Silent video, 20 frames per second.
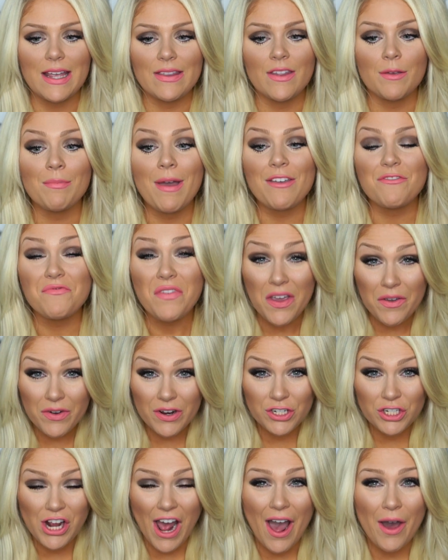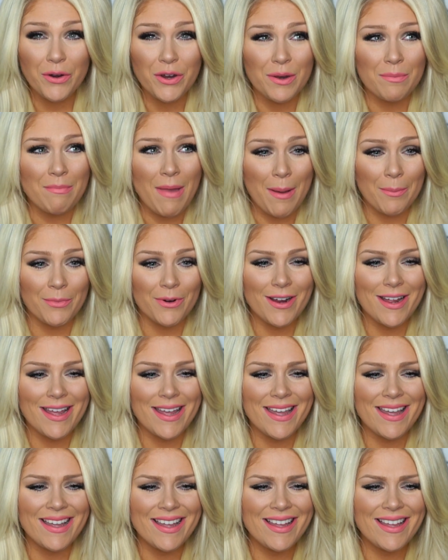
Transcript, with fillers: And then my favorite childhood memory,